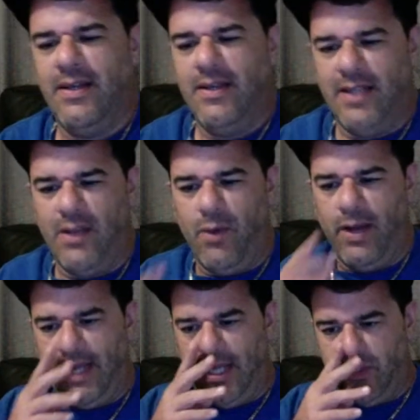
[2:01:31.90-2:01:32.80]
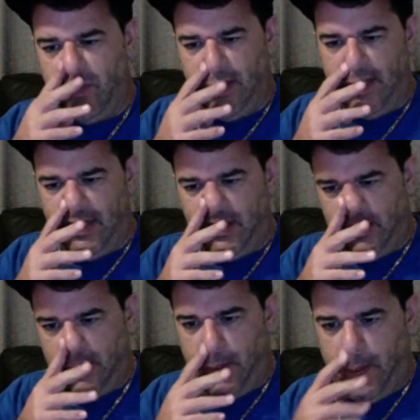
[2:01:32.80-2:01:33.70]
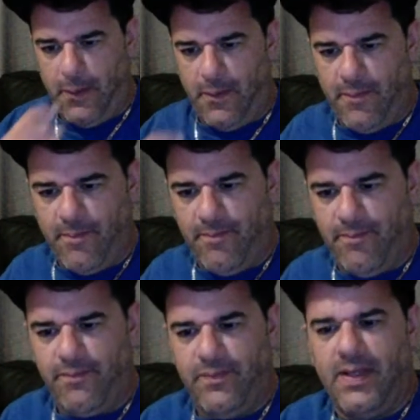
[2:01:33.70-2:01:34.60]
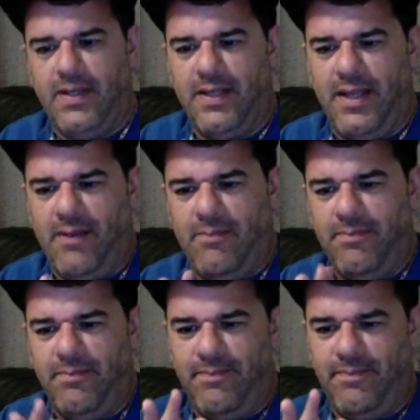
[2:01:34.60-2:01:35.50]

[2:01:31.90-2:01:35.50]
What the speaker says: They want to get treated like shit. Yep.